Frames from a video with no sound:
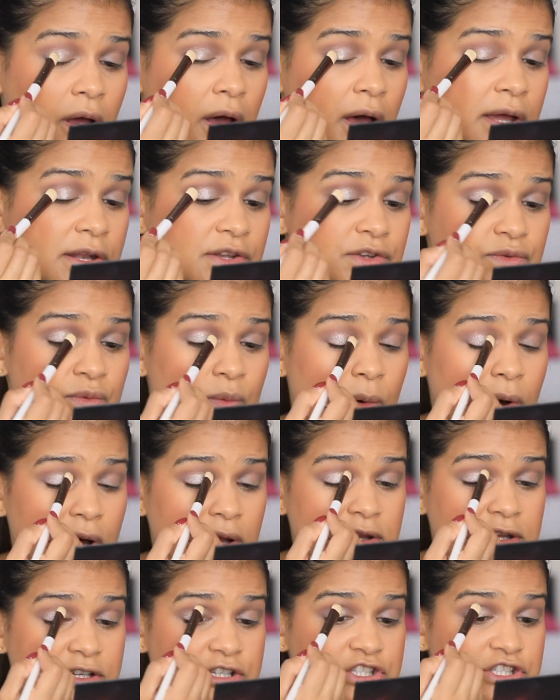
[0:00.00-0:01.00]
I just
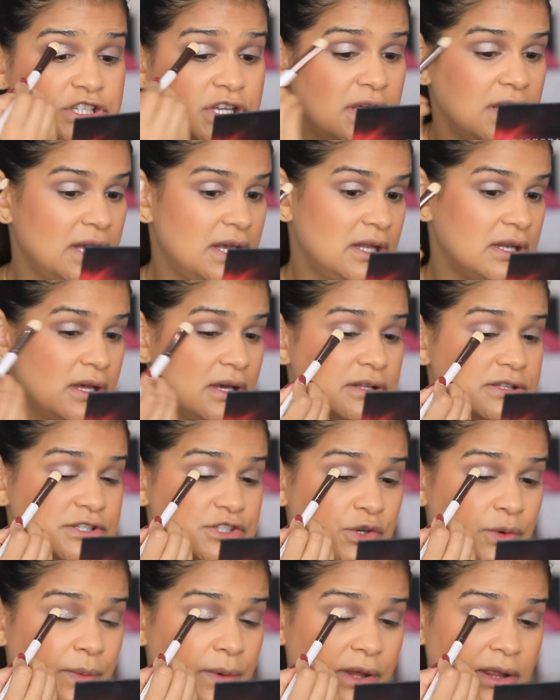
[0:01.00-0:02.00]
want the sheen
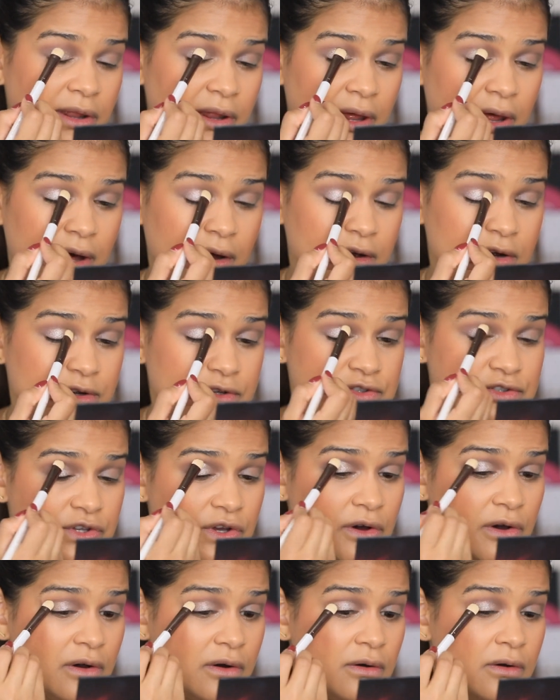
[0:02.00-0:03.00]
to be there
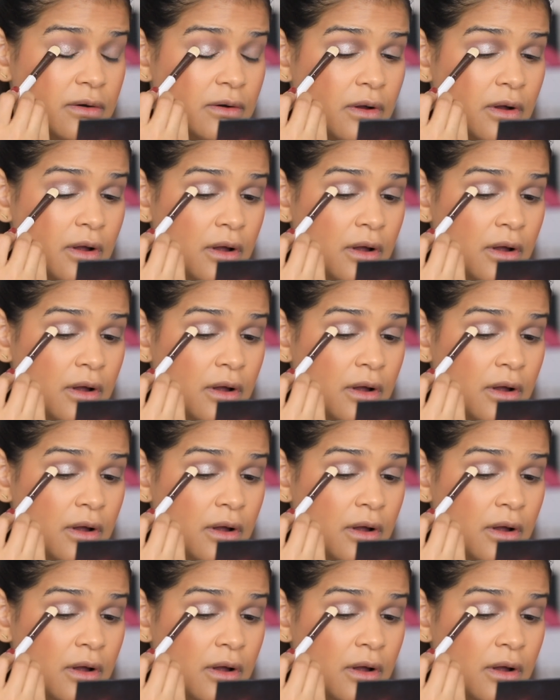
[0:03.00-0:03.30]
so